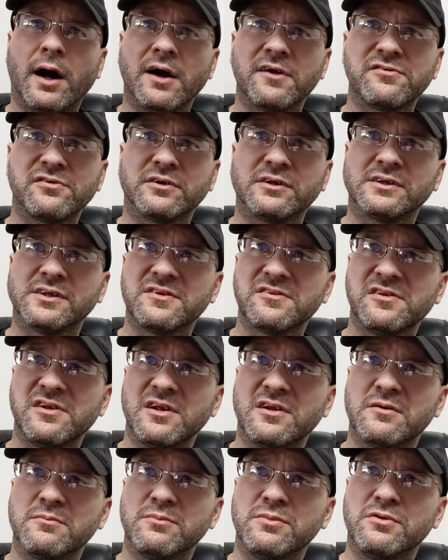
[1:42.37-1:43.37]
I started
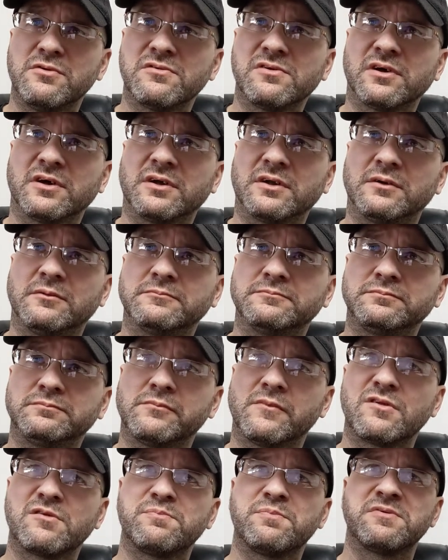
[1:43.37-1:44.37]
listening to music
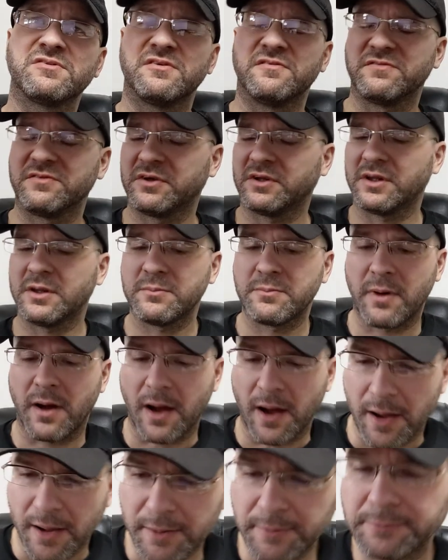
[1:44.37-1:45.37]
specifically
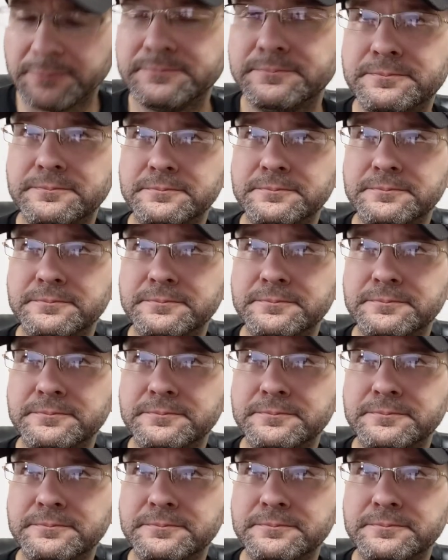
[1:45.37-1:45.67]
by